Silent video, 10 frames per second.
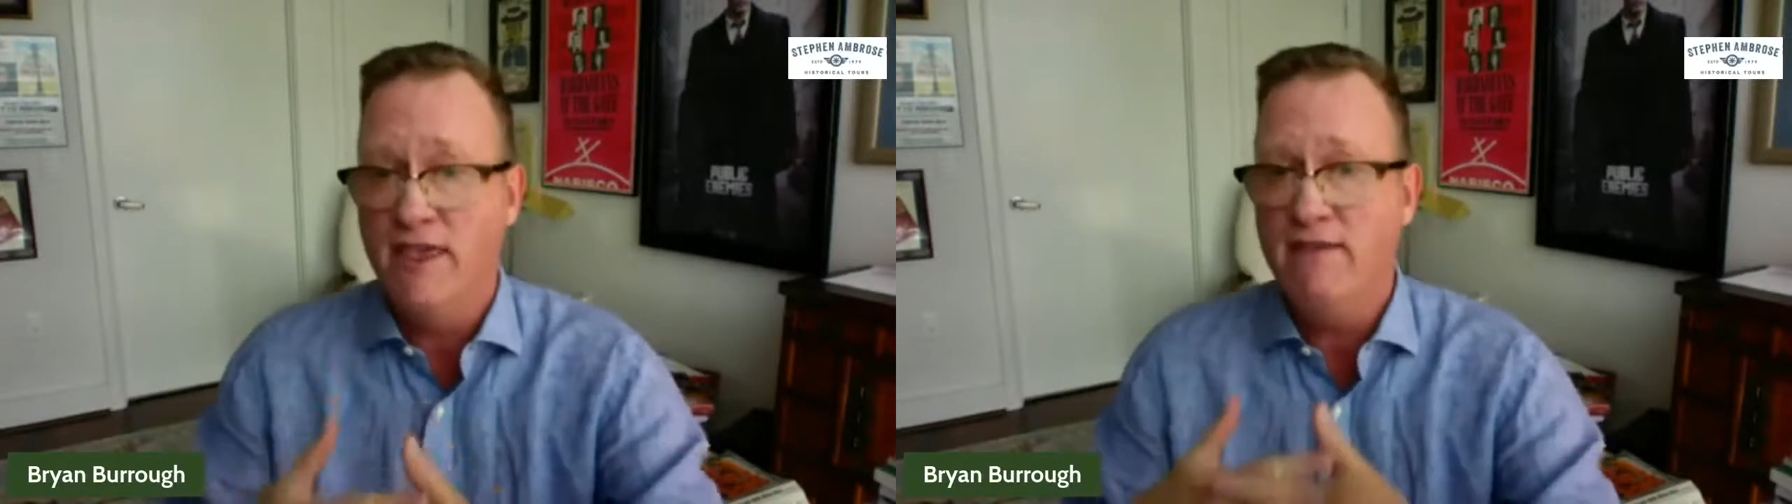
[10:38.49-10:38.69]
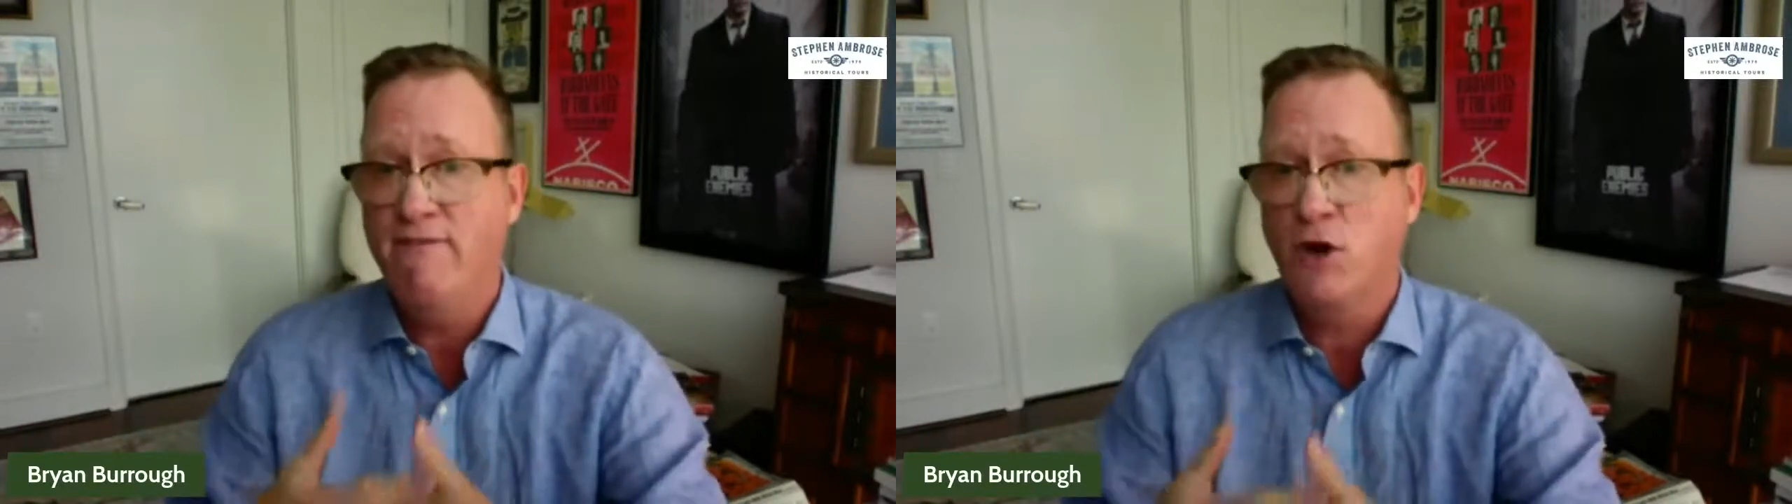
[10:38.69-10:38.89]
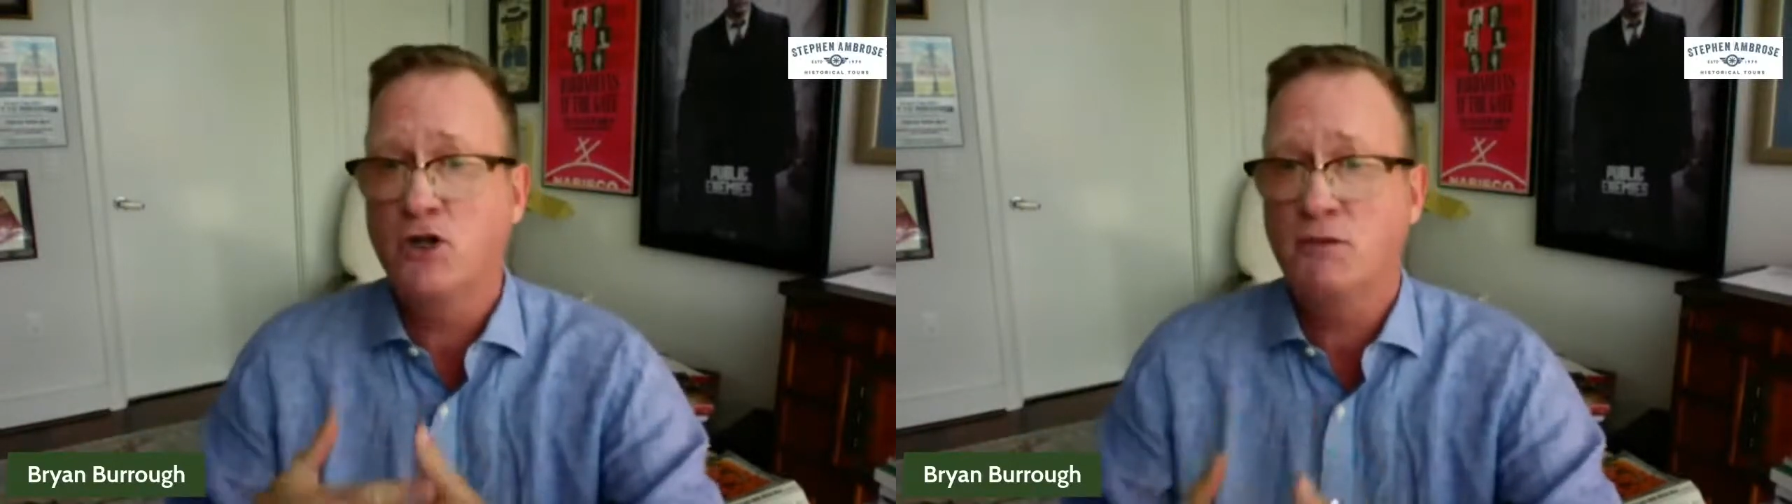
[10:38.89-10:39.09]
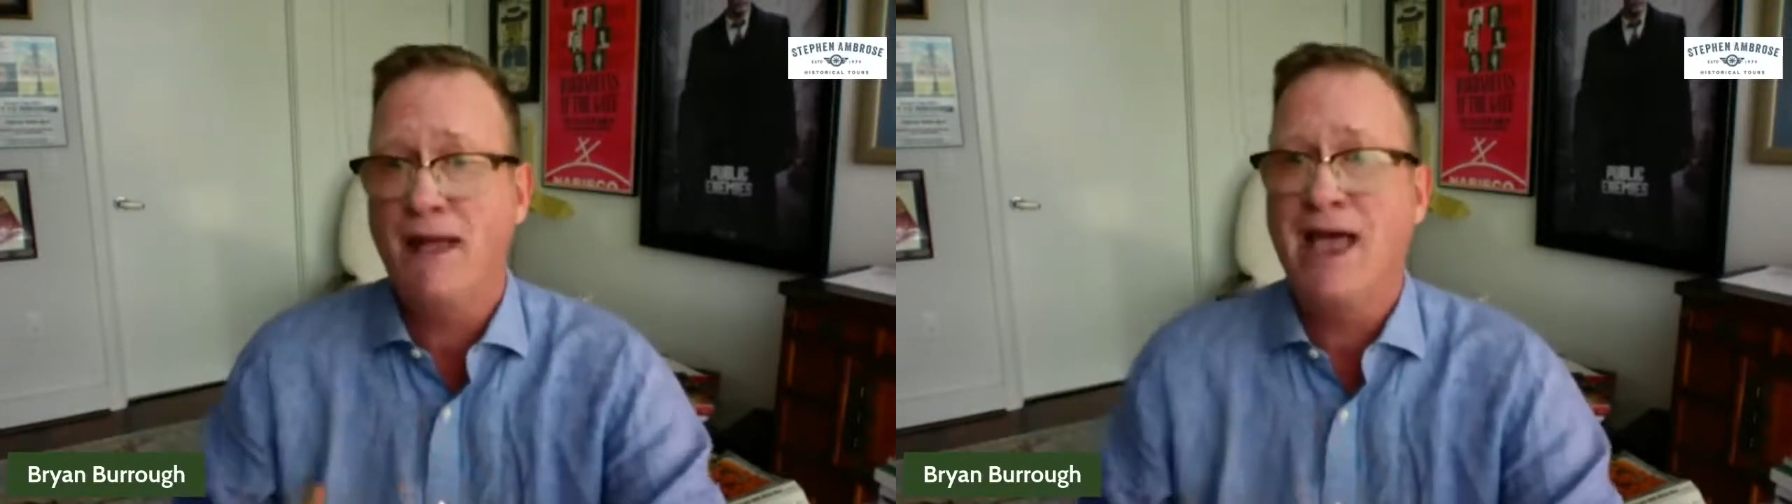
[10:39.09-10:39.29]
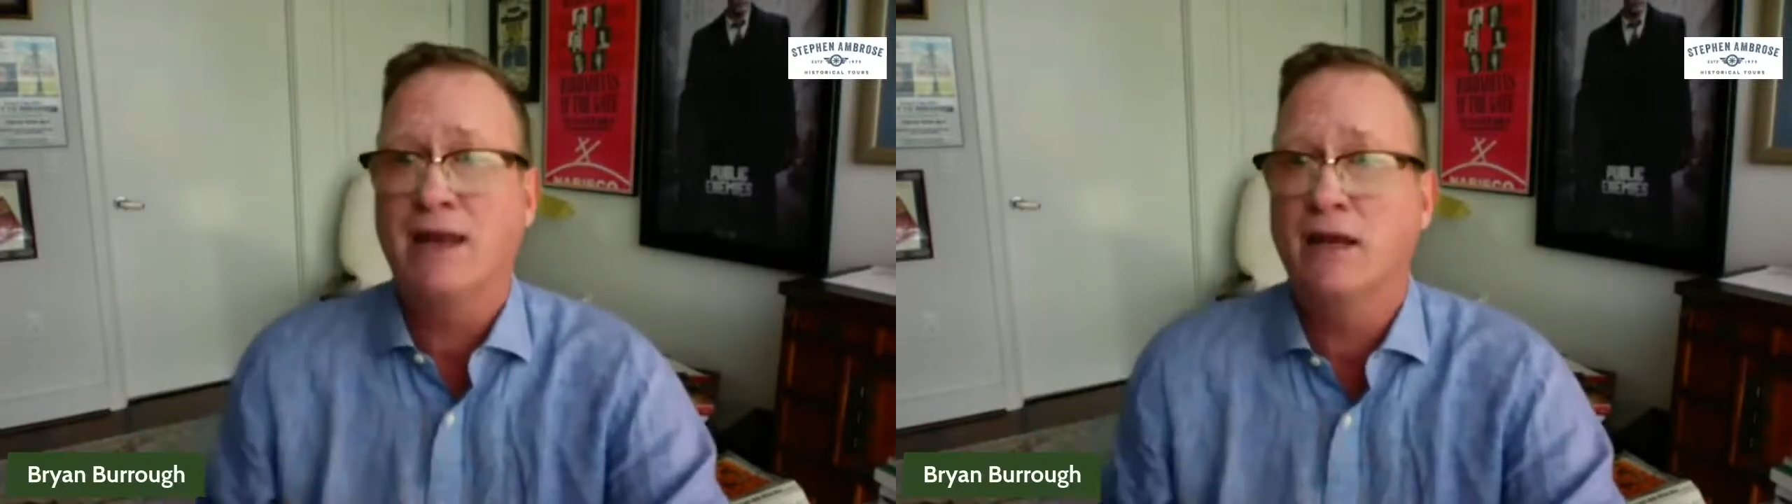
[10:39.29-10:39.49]
The
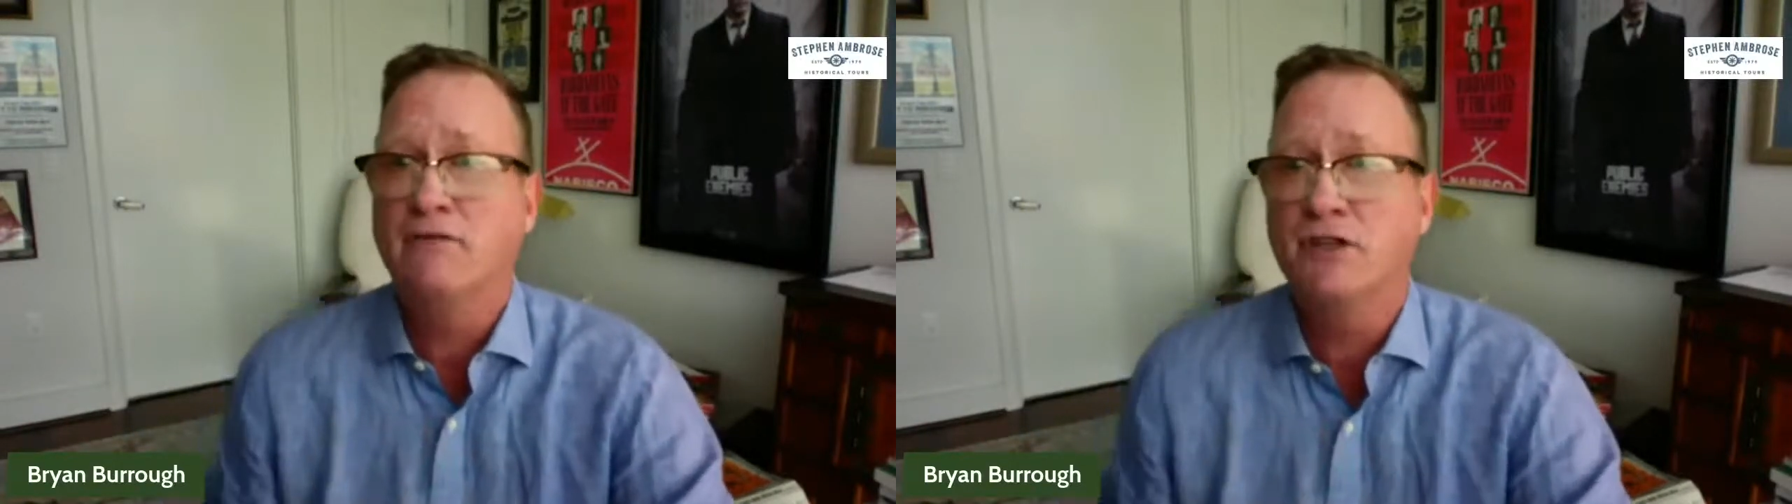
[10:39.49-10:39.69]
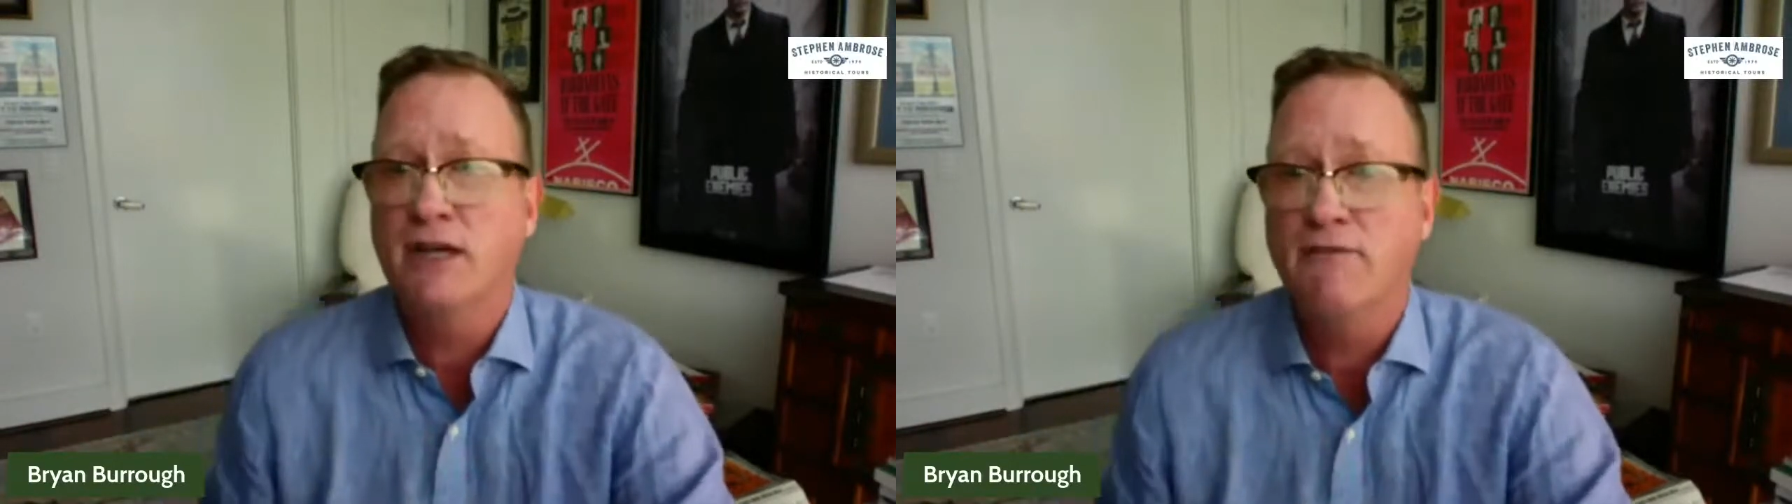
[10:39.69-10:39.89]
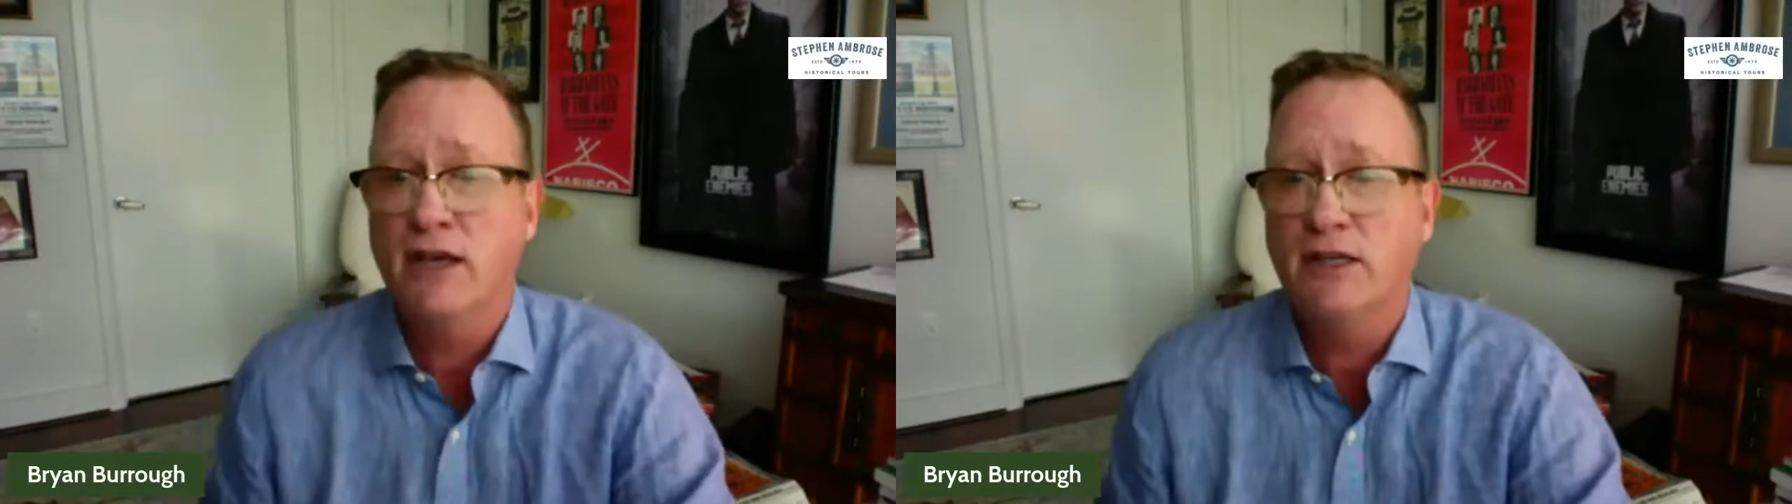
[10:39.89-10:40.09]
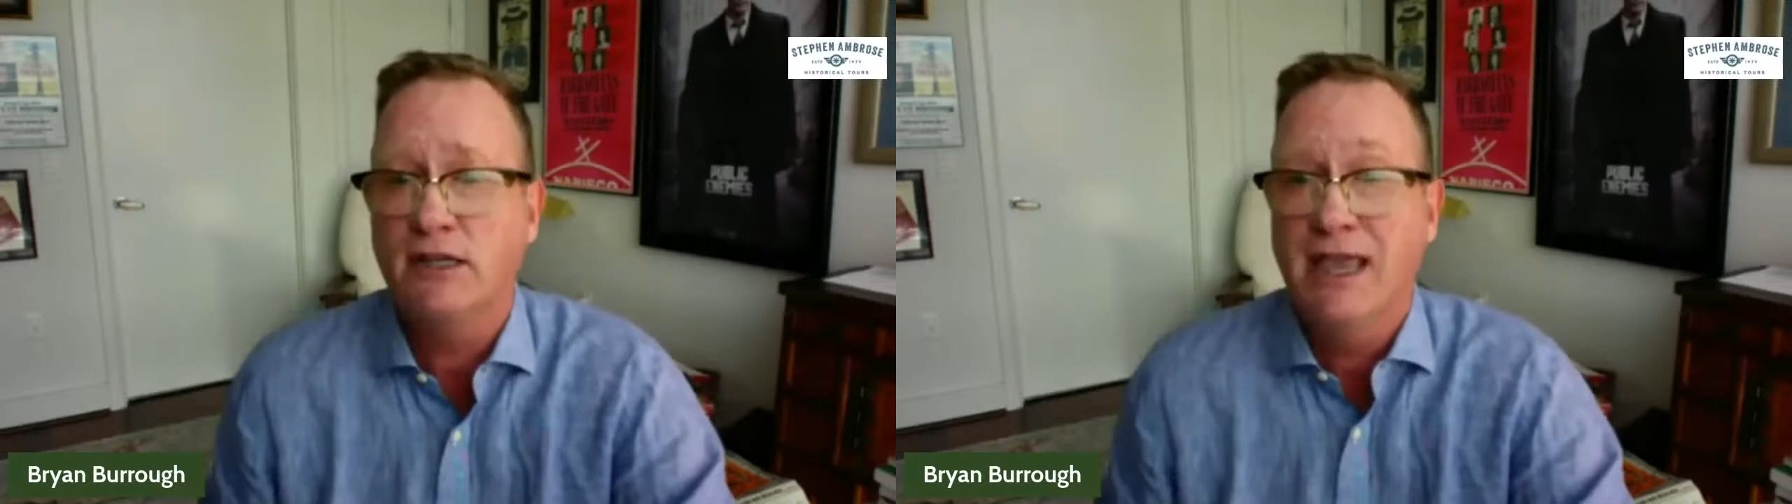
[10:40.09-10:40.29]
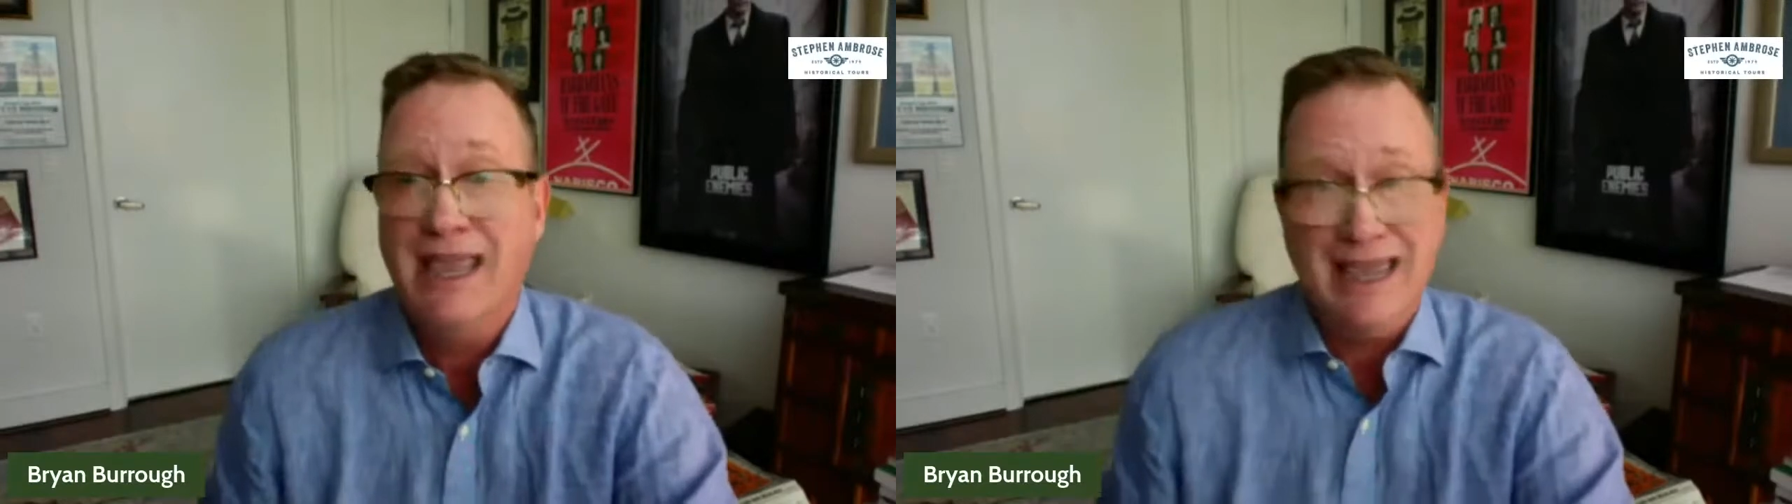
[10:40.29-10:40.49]
first battle of significance